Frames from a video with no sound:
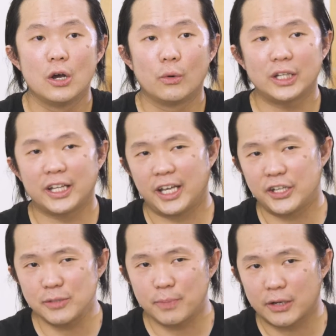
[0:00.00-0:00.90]
While our
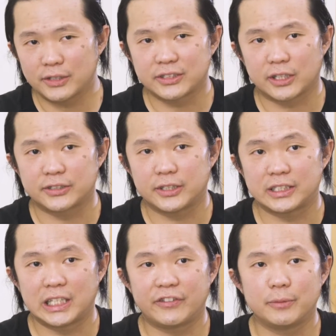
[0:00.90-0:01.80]
Asian parents taught us that
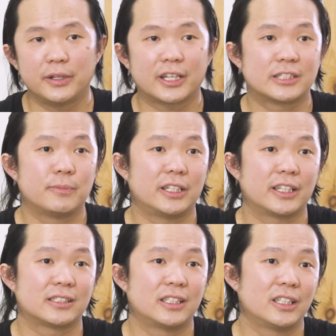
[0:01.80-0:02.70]
saving big and spending
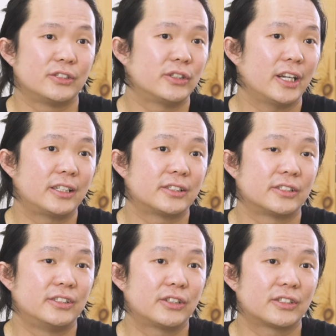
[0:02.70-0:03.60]
as little as you can is the
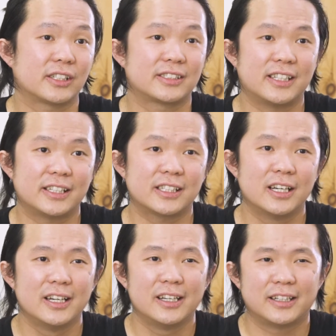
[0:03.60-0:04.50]
secret to success,
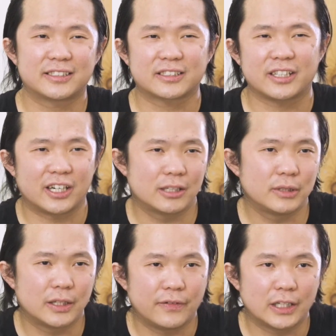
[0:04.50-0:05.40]
it's
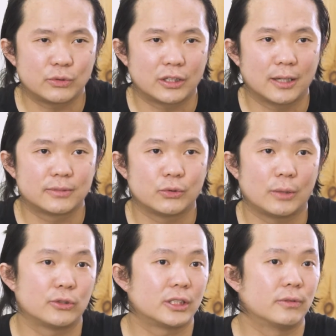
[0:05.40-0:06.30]
terrible advice when it comes to web hosting